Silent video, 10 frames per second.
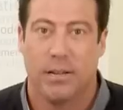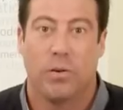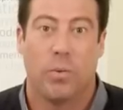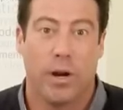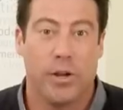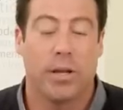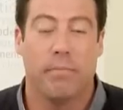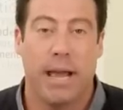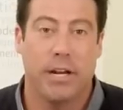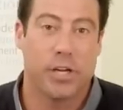where you can
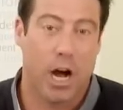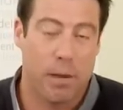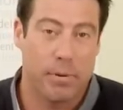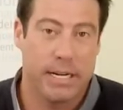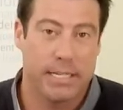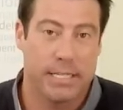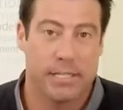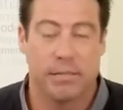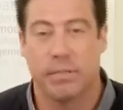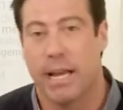manage operating
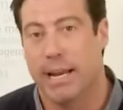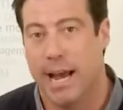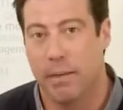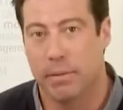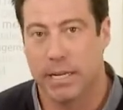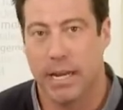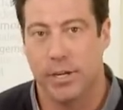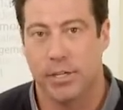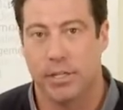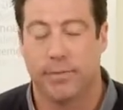systems and
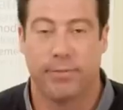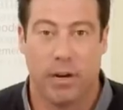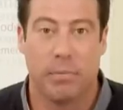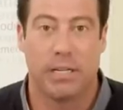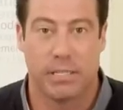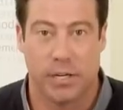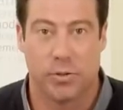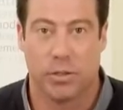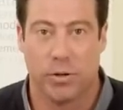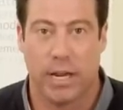applications from a
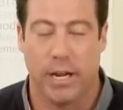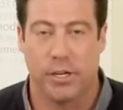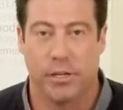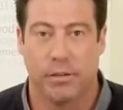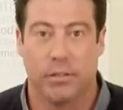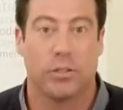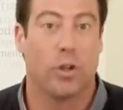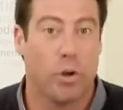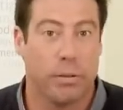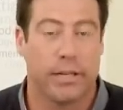central location
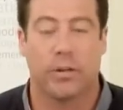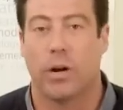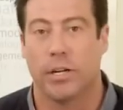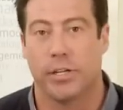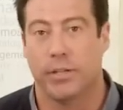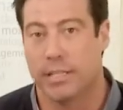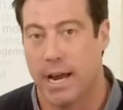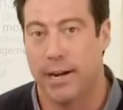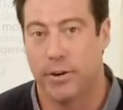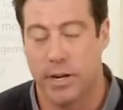globally across your
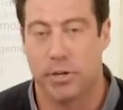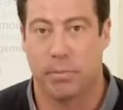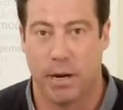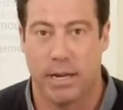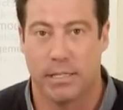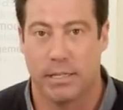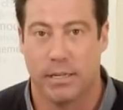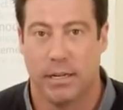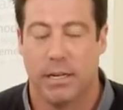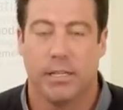entire enterprise.
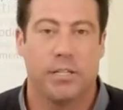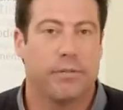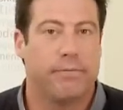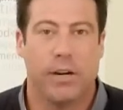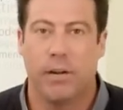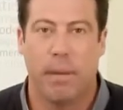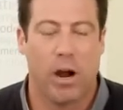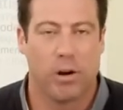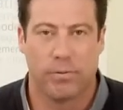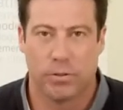These are very
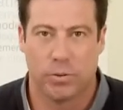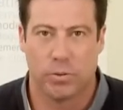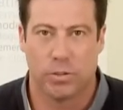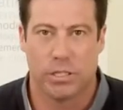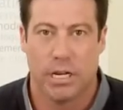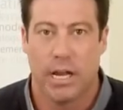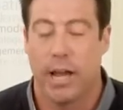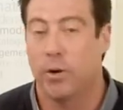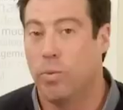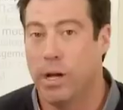powerful tools
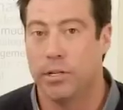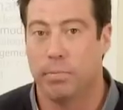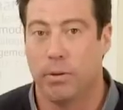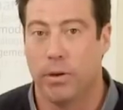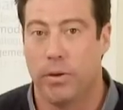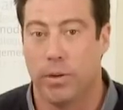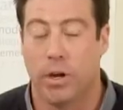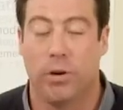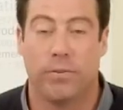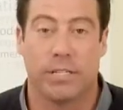and are well deployed with
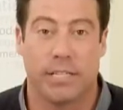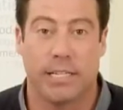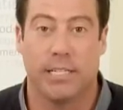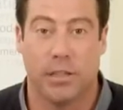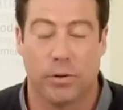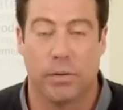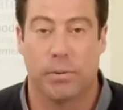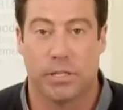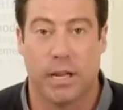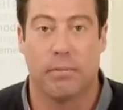over
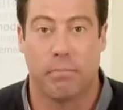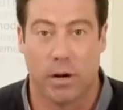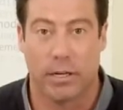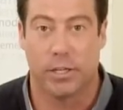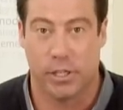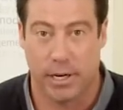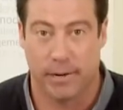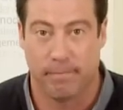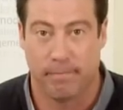63% market share.